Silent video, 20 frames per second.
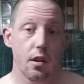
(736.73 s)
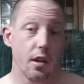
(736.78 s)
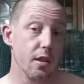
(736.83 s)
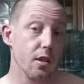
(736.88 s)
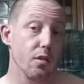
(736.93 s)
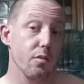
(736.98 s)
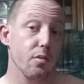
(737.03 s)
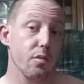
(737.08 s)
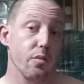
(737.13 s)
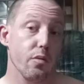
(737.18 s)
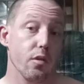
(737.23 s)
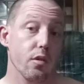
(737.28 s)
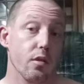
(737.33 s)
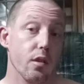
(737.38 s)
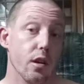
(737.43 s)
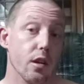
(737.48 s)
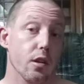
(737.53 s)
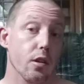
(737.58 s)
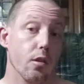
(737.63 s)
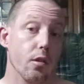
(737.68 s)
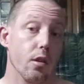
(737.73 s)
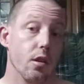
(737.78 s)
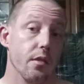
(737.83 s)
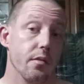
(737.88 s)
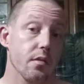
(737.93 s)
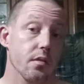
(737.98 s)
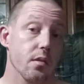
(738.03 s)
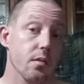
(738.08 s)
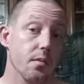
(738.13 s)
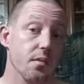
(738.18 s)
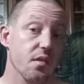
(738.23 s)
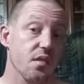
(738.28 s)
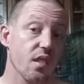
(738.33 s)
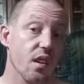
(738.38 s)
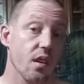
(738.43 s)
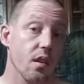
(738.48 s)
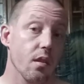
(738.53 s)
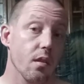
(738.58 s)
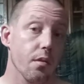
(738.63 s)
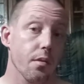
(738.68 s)
and if you feel like your love's going
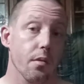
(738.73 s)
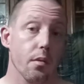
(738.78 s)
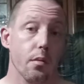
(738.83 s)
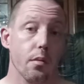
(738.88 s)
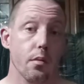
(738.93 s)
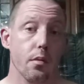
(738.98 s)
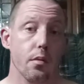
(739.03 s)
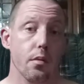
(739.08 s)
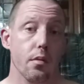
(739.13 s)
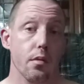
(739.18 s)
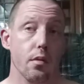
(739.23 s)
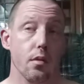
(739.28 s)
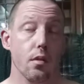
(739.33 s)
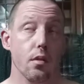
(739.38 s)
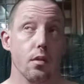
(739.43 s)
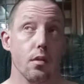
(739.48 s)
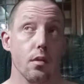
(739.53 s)
south, or